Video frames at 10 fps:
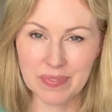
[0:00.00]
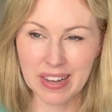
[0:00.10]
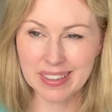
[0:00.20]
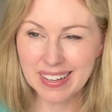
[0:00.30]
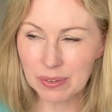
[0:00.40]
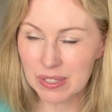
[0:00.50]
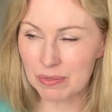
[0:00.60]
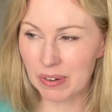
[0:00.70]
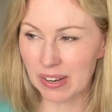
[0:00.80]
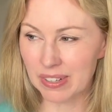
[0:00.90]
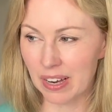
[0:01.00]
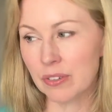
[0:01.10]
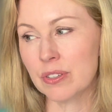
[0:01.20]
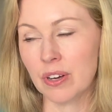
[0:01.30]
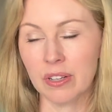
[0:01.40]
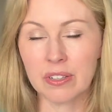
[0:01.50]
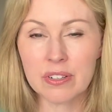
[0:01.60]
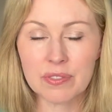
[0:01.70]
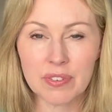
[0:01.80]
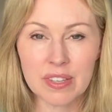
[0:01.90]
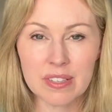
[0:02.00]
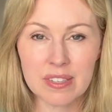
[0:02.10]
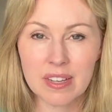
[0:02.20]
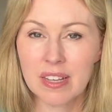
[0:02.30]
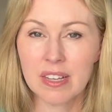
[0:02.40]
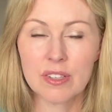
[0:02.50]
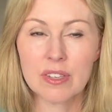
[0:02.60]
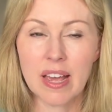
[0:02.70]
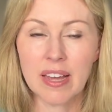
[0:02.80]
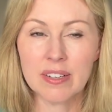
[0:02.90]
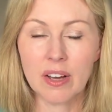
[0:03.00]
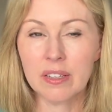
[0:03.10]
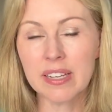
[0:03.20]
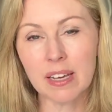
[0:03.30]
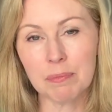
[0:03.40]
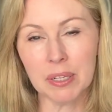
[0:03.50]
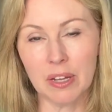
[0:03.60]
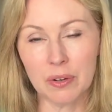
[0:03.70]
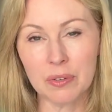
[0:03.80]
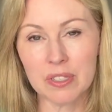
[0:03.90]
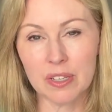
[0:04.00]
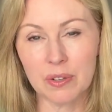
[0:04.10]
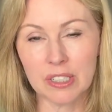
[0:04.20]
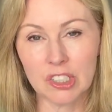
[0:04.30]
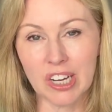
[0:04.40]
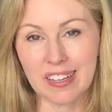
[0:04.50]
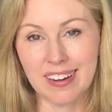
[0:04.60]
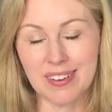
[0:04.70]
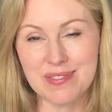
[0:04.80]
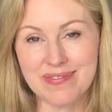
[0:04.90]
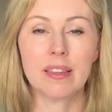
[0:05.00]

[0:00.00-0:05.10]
I think it was around $100 for this, and I'll link it below so you can check it out.